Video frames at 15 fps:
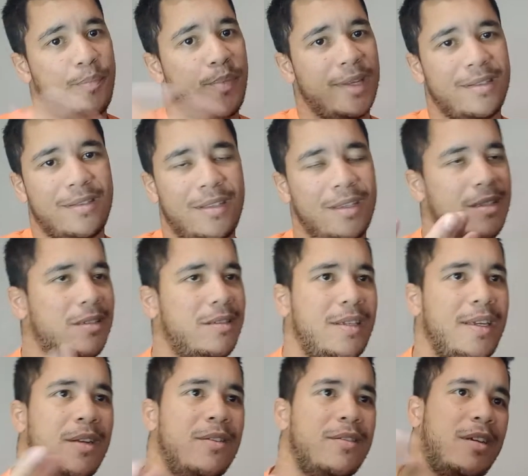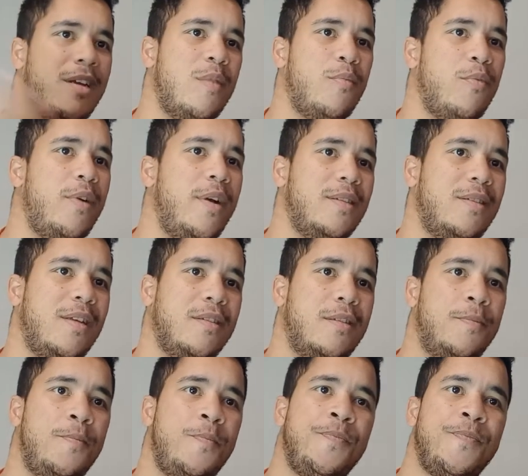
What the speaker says: But the Steelers are kind of boring in a sense.